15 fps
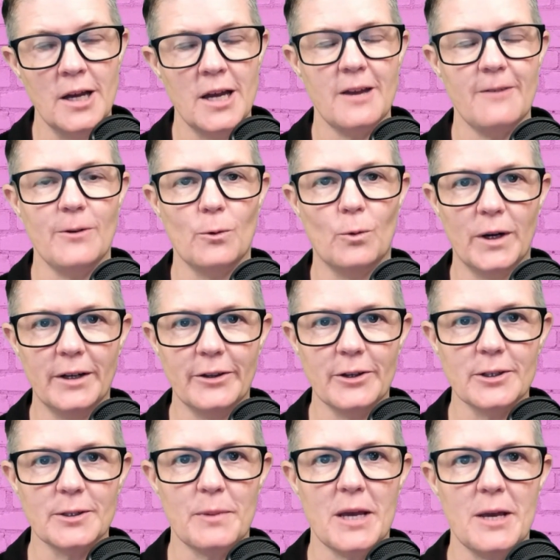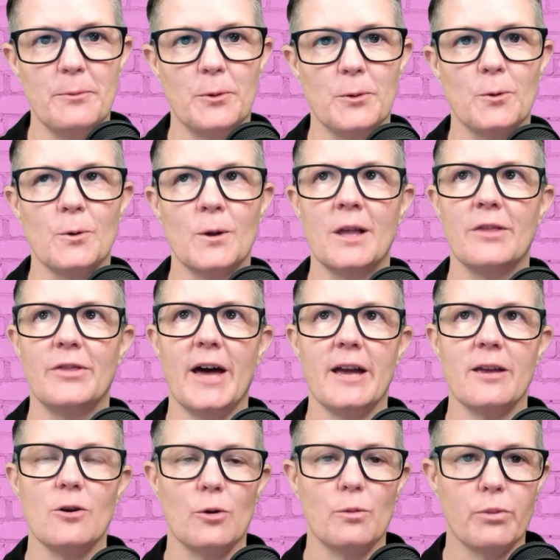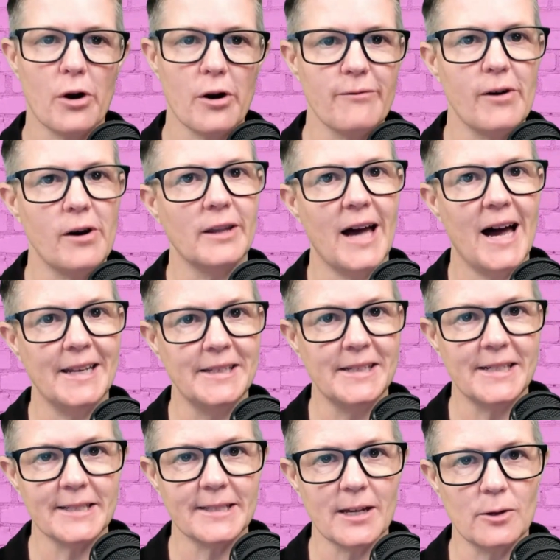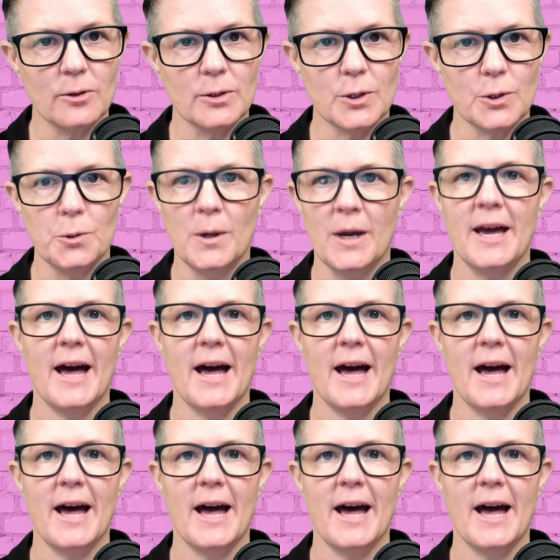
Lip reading: if you're one of those people that your profile undersells you,